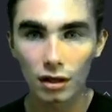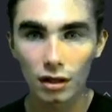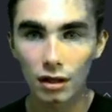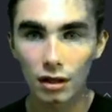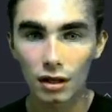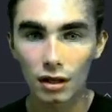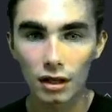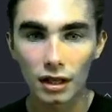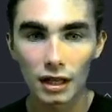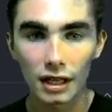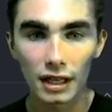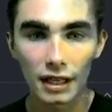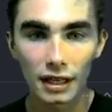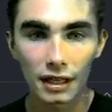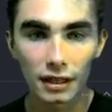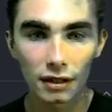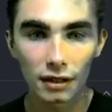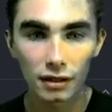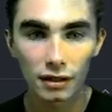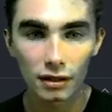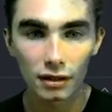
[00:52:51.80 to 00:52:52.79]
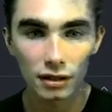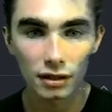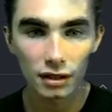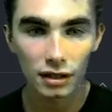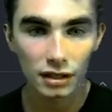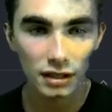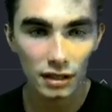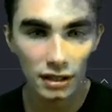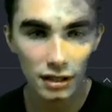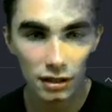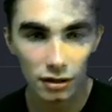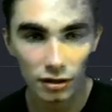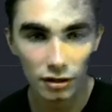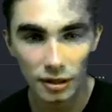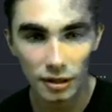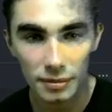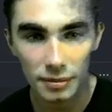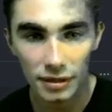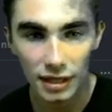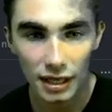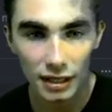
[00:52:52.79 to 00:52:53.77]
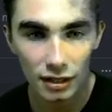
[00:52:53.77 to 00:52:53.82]
a
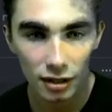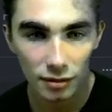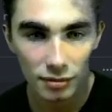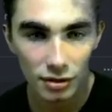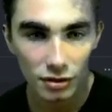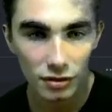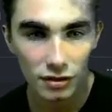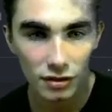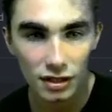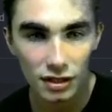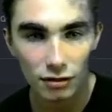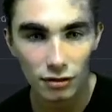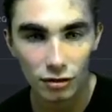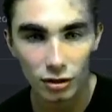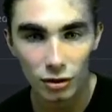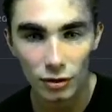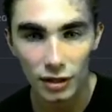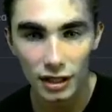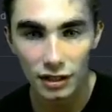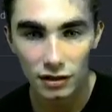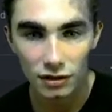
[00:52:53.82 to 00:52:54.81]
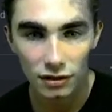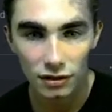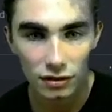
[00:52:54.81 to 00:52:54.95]
decrypt NWC request.